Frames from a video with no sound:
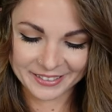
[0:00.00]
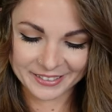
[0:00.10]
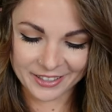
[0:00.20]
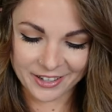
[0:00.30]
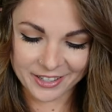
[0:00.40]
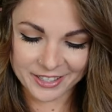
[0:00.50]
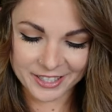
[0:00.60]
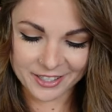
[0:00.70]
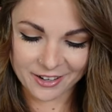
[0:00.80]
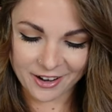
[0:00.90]
It's hard
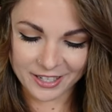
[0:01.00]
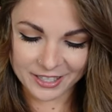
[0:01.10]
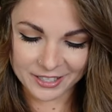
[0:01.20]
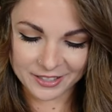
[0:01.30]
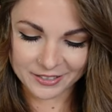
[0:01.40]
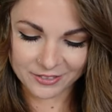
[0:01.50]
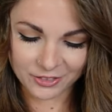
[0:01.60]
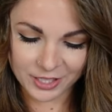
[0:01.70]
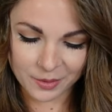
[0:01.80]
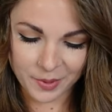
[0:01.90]
to talk and
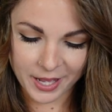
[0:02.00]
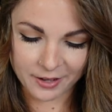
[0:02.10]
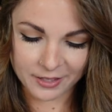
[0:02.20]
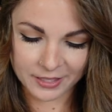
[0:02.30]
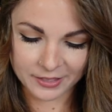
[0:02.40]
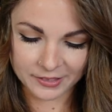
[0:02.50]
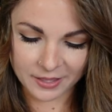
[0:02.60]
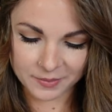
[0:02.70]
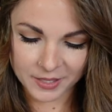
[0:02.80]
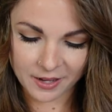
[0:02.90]
read a pattern at the
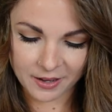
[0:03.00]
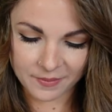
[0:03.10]
same time.